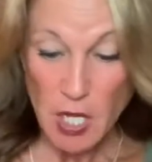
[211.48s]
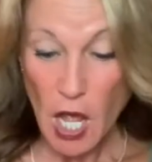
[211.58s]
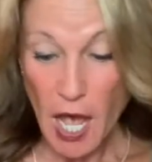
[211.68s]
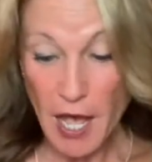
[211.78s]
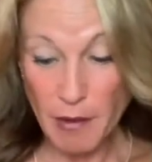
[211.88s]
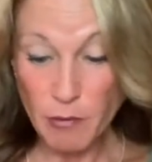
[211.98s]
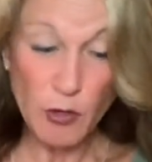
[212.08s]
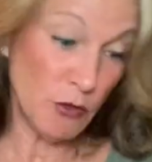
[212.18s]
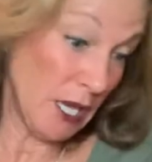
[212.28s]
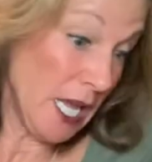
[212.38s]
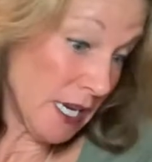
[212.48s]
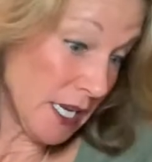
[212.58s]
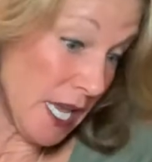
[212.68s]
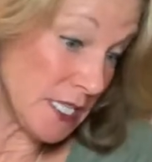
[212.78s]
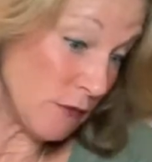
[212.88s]
Or you can, I
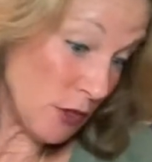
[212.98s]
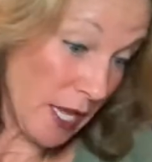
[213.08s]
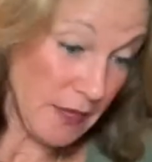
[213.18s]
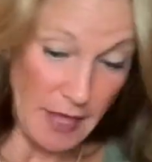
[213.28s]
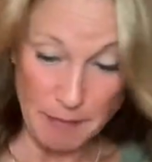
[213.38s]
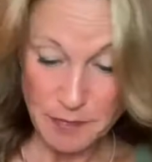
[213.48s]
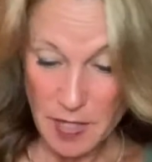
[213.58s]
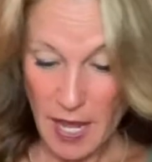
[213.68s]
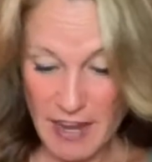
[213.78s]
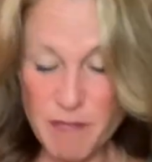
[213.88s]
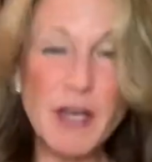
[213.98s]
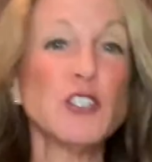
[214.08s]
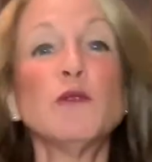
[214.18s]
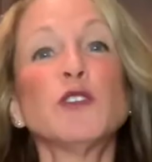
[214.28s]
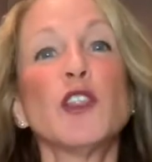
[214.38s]
guess, if you like them. I have
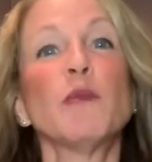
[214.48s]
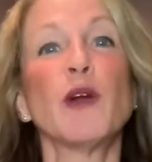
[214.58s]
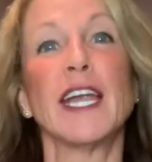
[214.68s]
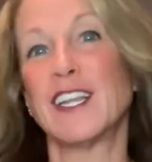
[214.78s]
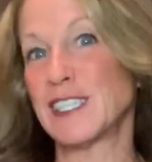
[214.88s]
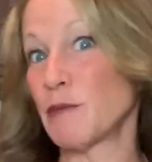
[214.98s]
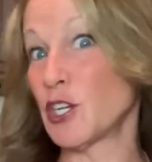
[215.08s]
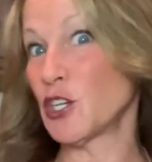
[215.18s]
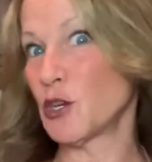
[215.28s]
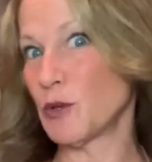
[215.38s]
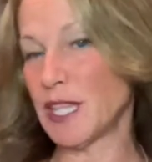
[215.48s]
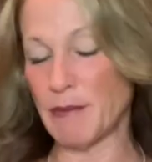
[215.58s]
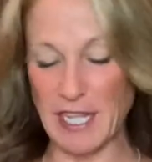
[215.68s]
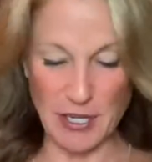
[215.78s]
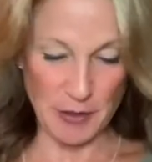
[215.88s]
mushrooms on the brain because I'm gonna cook with them
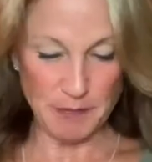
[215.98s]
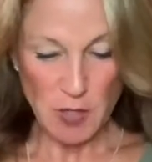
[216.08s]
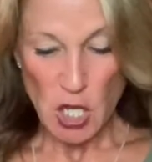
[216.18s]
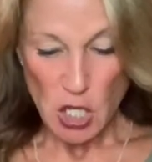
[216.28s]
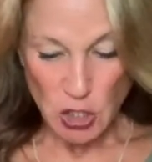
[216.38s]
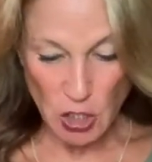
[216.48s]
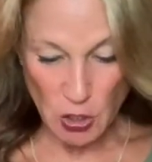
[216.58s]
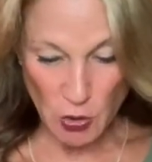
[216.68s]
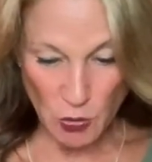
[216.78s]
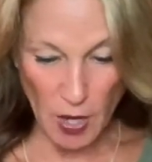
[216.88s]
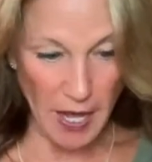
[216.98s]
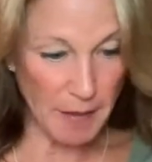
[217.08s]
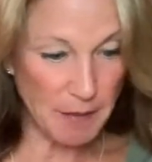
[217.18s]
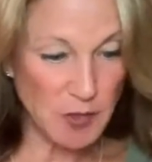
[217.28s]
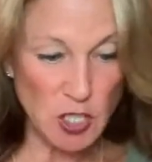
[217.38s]
later. So
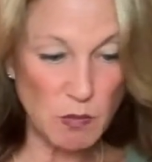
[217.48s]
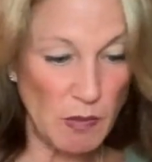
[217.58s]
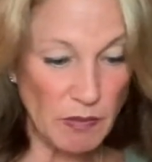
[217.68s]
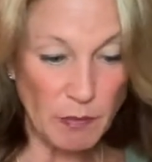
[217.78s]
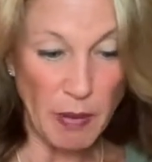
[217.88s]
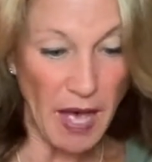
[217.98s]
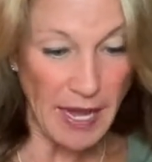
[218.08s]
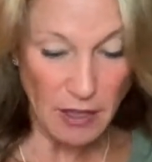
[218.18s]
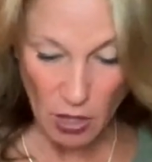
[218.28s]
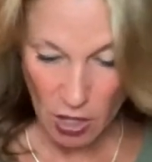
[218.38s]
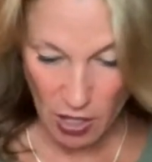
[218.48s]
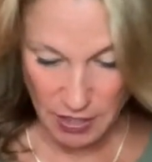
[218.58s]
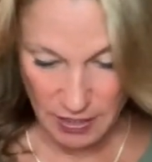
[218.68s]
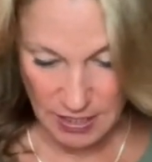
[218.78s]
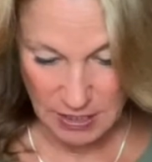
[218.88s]
just pile on
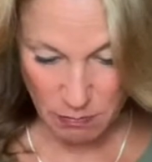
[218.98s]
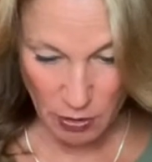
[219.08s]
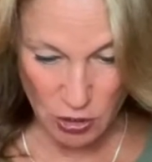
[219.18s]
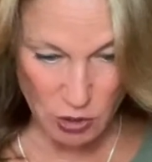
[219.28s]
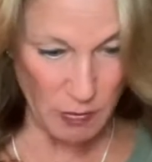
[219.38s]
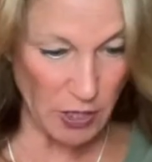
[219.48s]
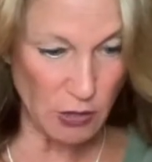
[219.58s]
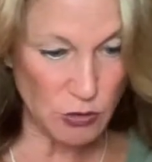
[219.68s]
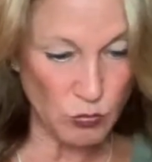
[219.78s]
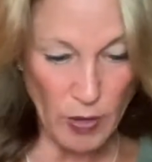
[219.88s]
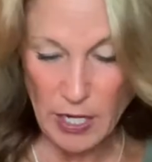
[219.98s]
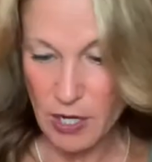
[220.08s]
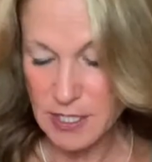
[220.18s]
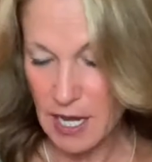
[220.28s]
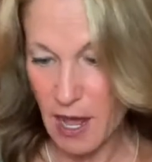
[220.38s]
these marshmallows right on
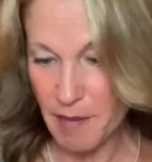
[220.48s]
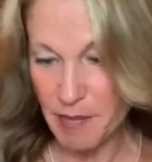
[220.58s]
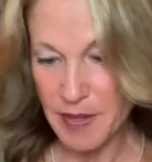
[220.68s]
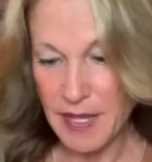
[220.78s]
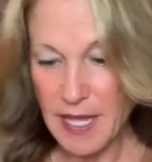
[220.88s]
top,